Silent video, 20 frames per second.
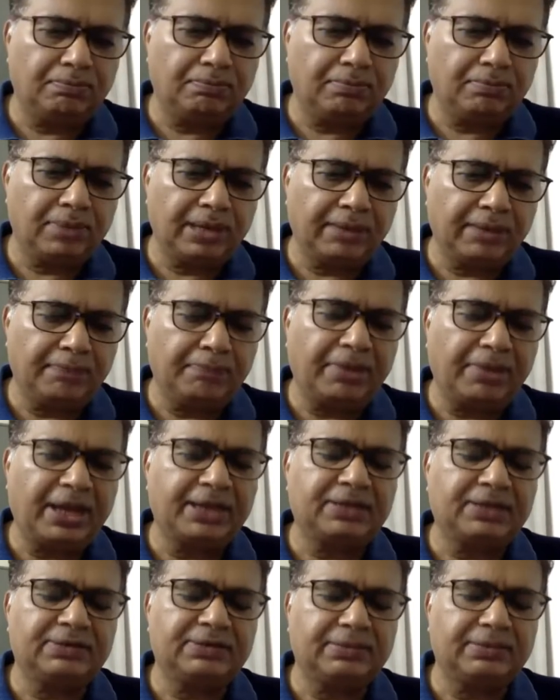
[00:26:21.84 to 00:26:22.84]

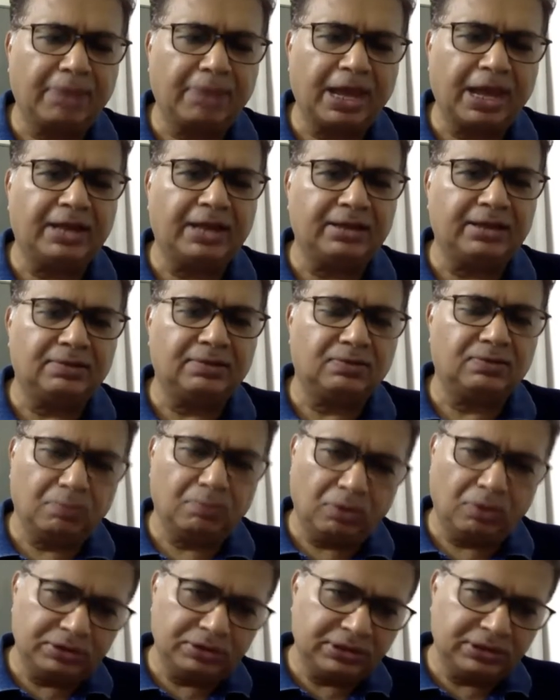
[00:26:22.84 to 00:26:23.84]
impact of the ban,
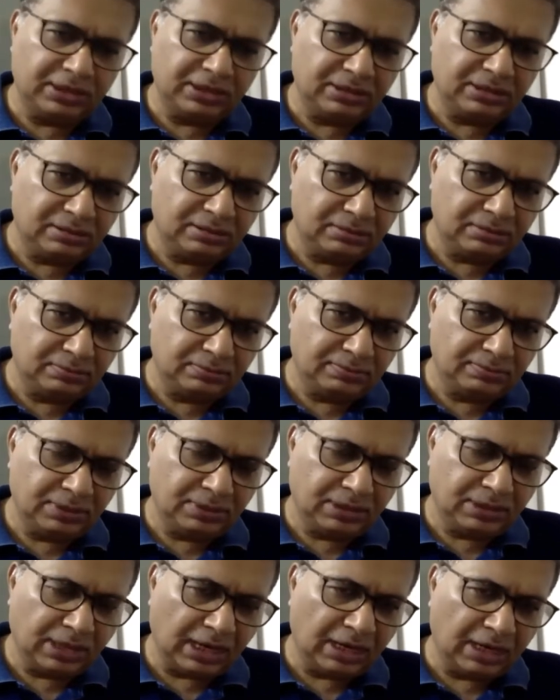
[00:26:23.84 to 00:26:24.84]
both in
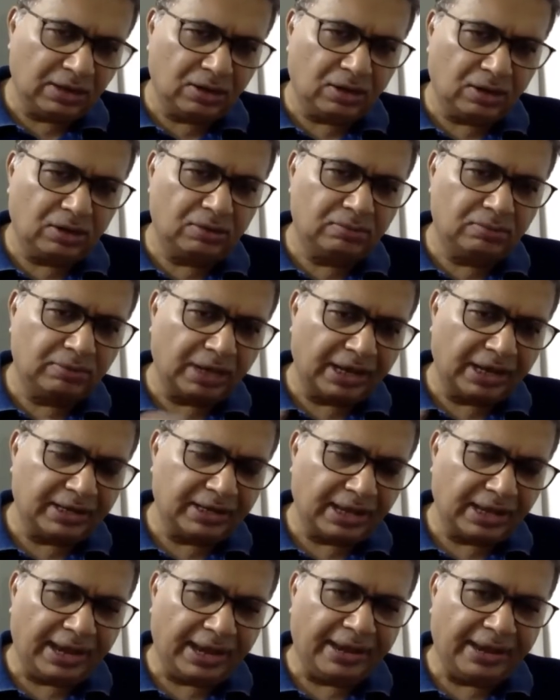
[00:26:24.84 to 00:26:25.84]
telecom and
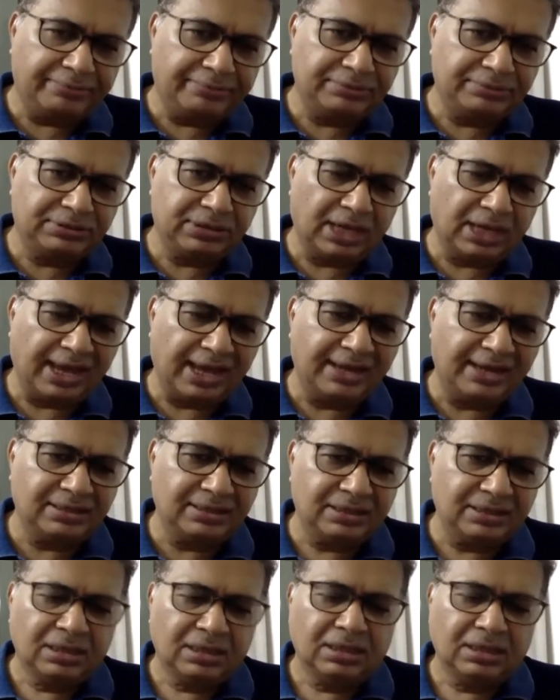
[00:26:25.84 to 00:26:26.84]
the apps,
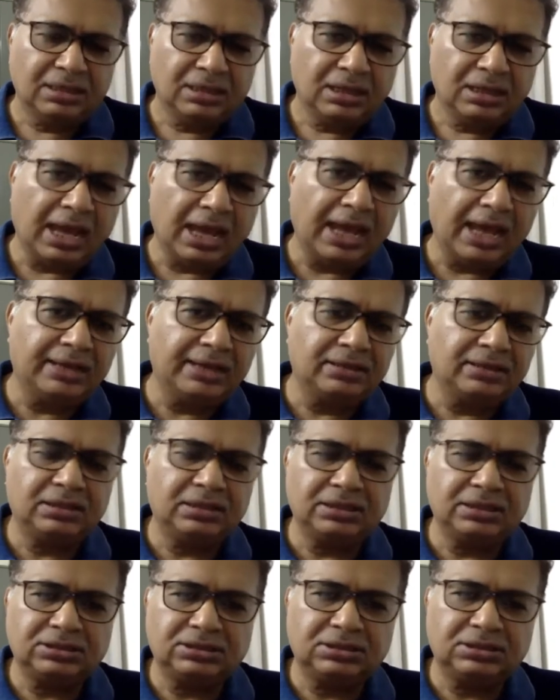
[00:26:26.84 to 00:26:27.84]
and
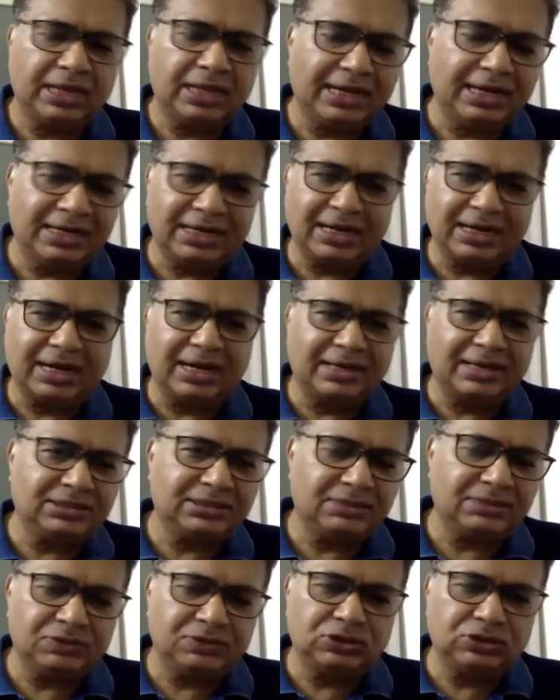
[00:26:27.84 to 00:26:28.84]
this
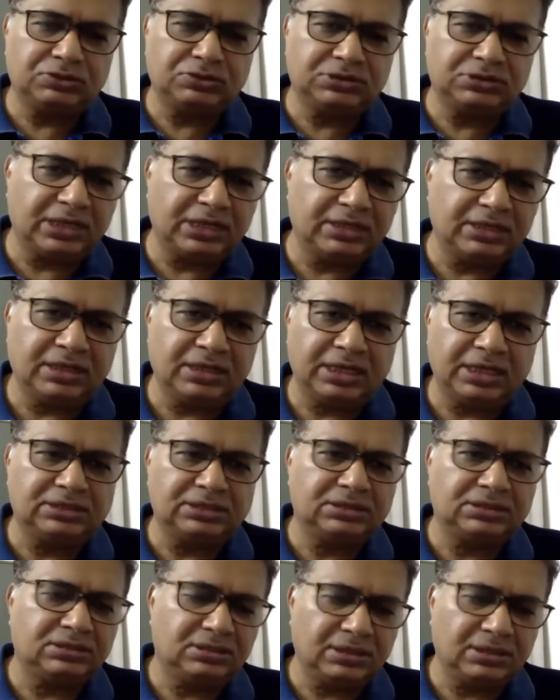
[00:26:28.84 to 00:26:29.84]
interconnection which you said
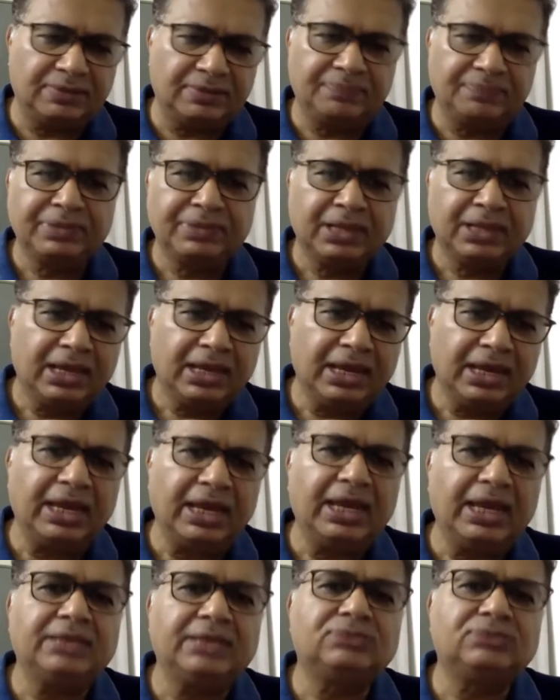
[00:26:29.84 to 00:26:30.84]
is
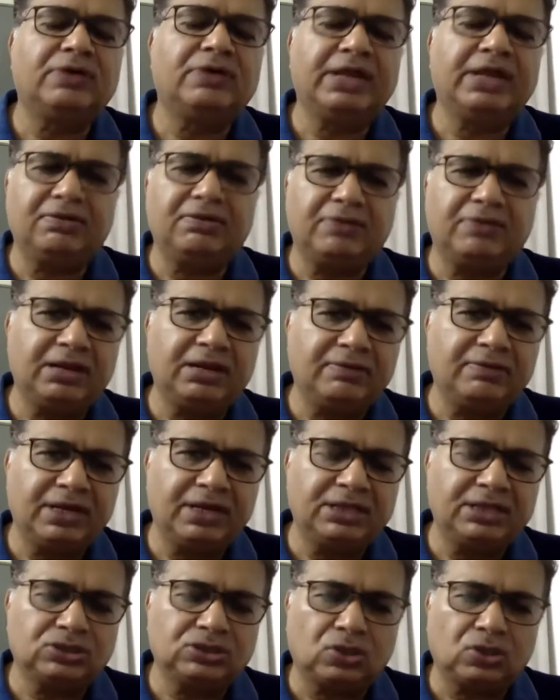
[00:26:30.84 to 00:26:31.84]
very, very, very
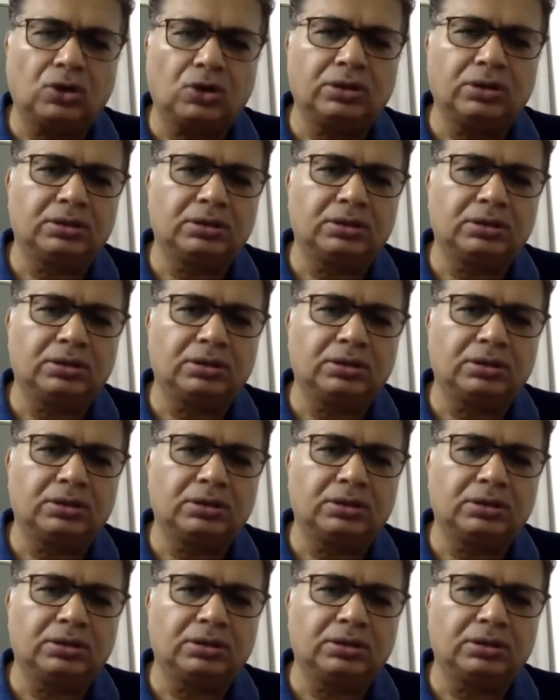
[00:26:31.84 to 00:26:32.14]
strong.